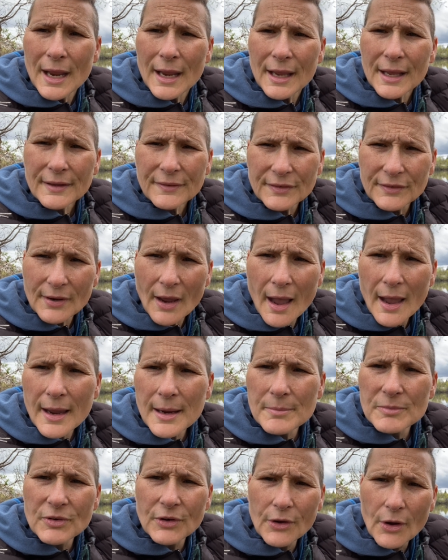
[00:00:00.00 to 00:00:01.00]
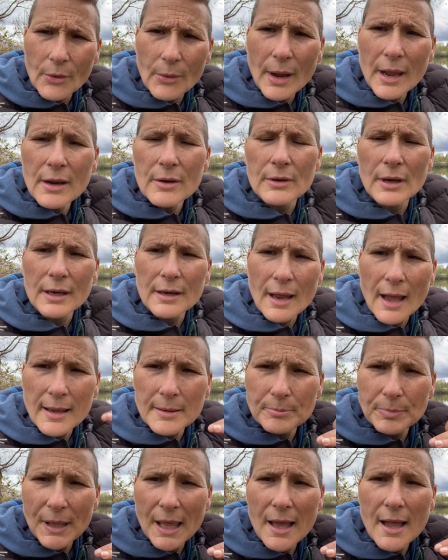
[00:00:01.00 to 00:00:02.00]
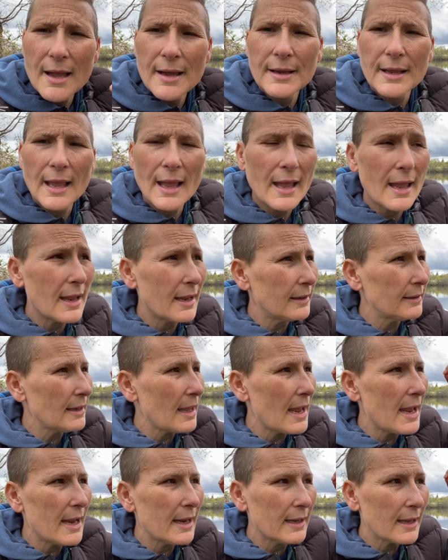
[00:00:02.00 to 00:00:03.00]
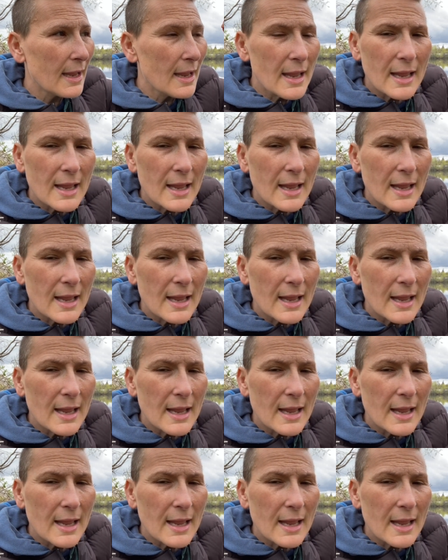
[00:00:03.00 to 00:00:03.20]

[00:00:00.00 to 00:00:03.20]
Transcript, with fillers: it's time to go out and unplug and like